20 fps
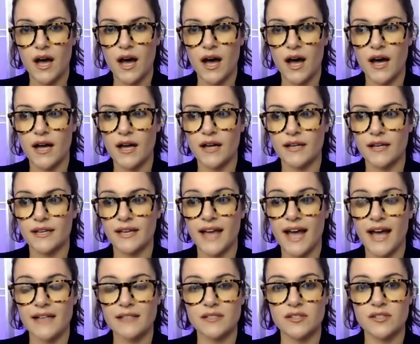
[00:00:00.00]
uh, he
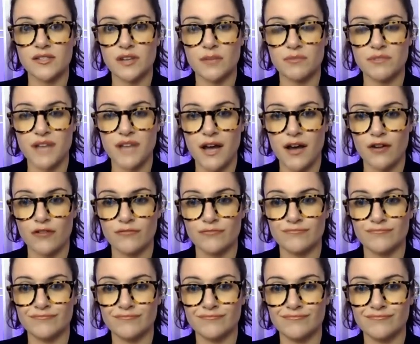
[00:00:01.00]
has to step down
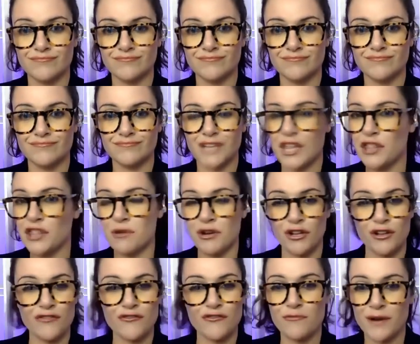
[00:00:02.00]
in the
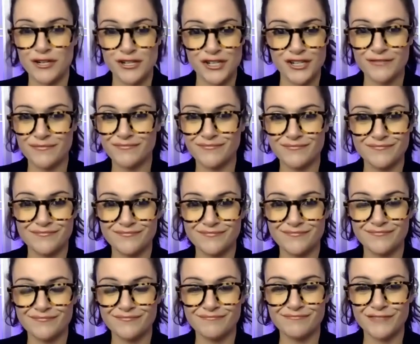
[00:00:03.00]
middle of a budget
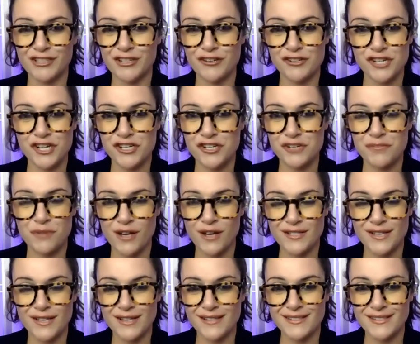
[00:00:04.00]
negotiation
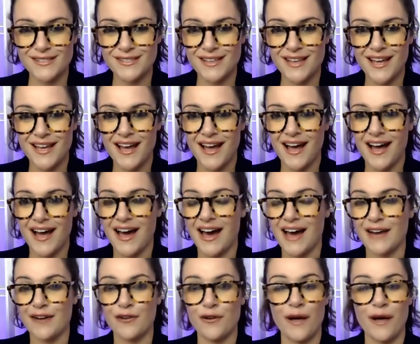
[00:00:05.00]
process.
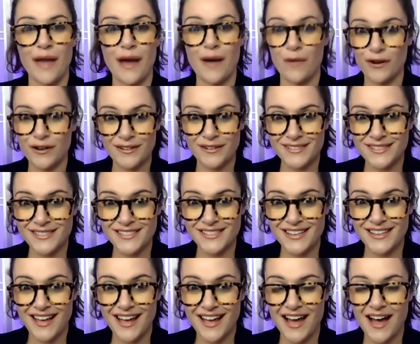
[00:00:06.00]
I don't know how that
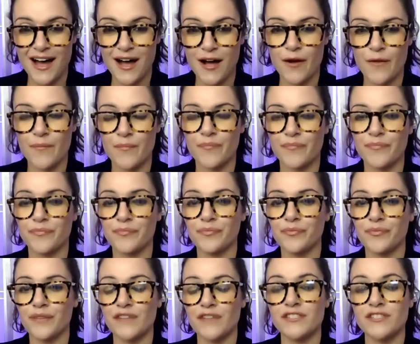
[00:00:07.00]
works. Um,
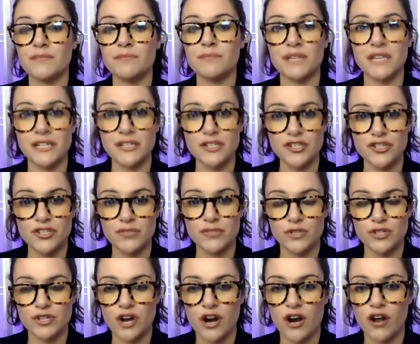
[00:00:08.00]
if he's impeached,
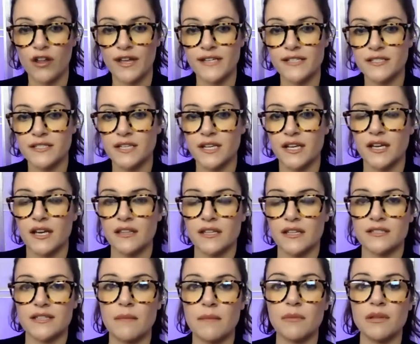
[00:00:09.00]
which Carl Heastie and the
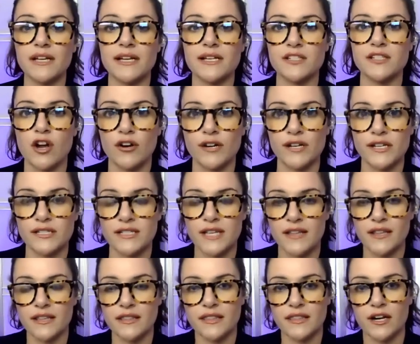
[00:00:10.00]
assembly has already
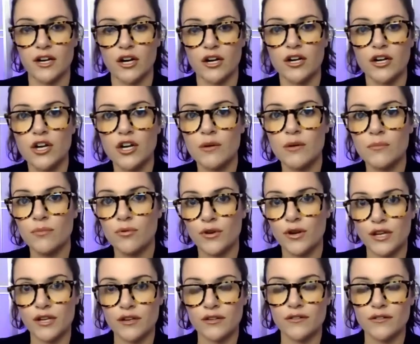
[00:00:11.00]
said that they're
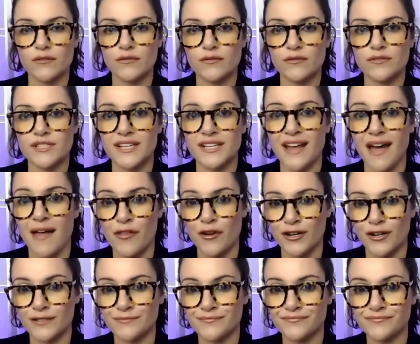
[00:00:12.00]
putting
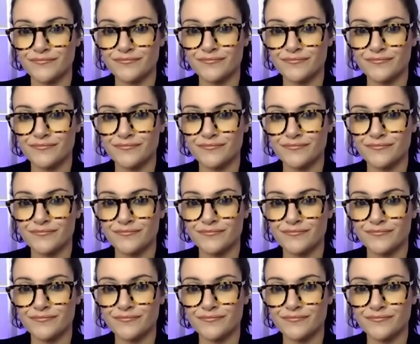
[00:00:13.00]
together